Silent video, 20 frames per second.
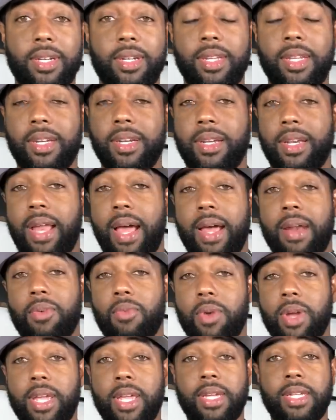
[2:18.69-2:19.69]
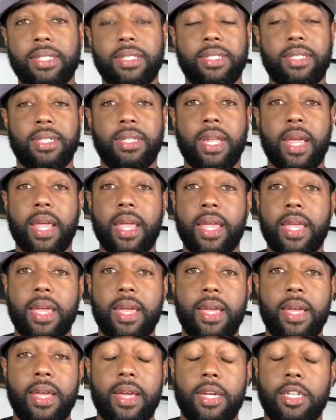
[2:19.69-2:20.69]
in a lot of ways today,
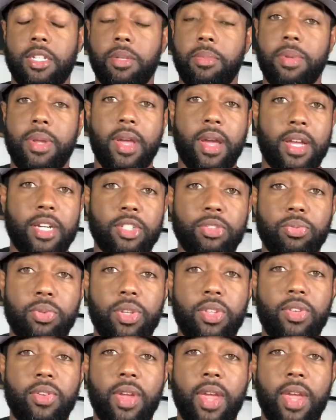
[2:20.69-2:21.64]
to be honest with you.